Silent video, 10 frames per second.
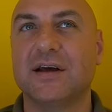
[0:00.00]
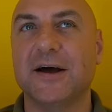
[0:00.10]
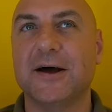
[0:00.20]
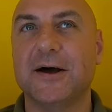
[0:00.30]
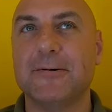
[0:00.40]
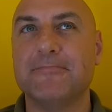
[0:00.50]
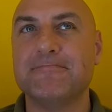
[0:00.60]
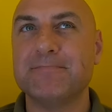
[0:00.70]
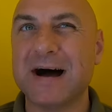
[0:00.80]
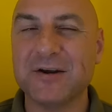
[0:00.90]

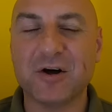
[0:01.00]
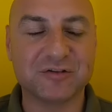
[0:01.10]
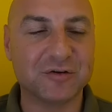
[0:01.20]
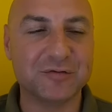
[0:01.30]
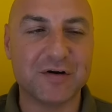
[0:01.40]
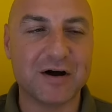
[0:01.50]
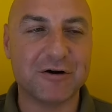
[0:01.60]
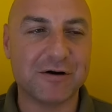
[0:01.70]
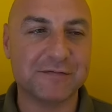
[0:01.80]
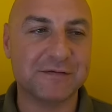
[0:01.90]
but not too
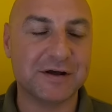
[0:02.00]
far off.